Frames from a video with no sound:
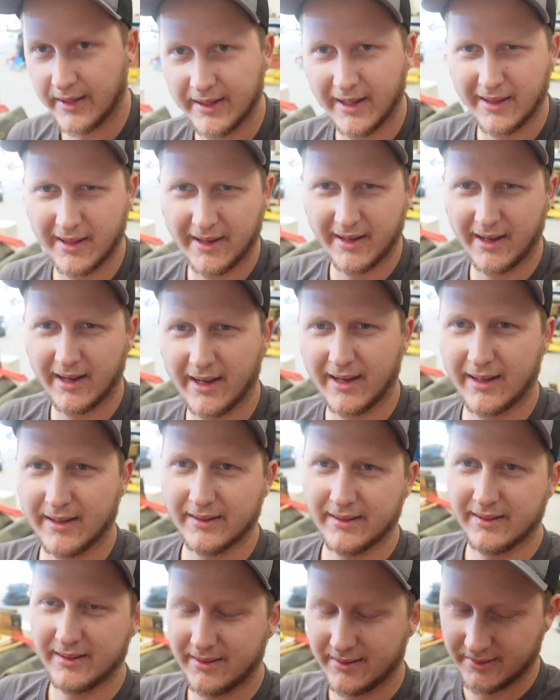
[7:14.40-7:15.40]
now that I got
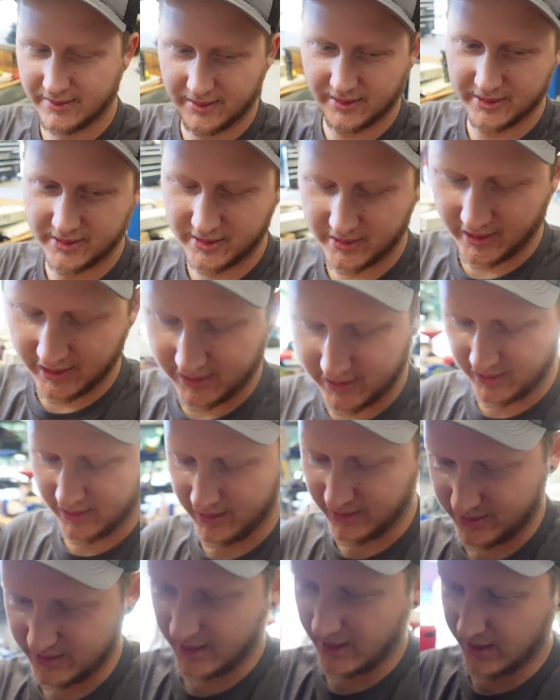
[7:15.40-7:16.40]
the seats and
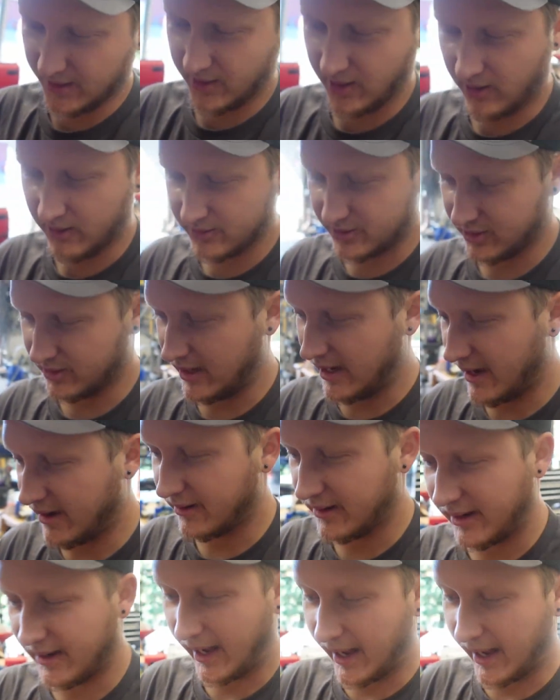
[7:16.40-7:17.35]
the center console out,